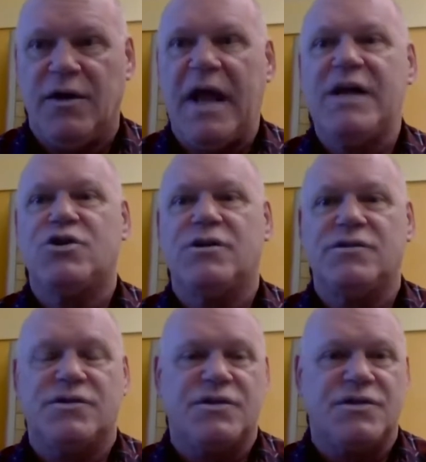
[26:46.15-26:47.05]

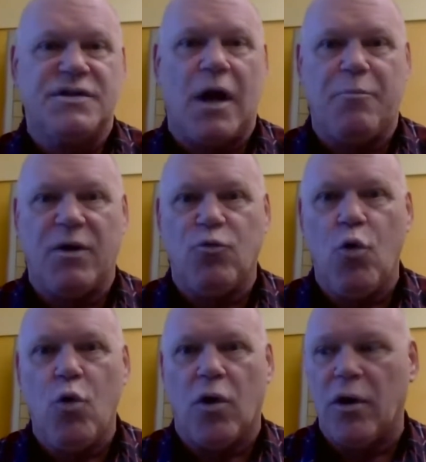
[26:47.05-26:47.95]
nations stopping
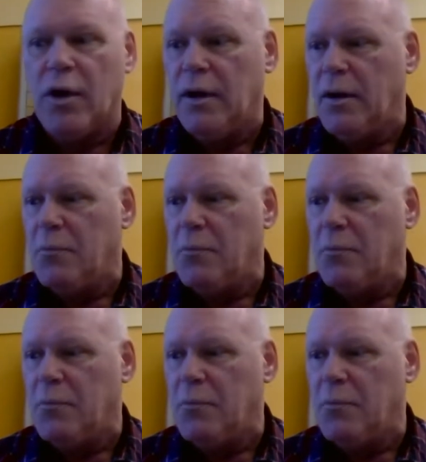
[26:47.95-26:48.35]
war,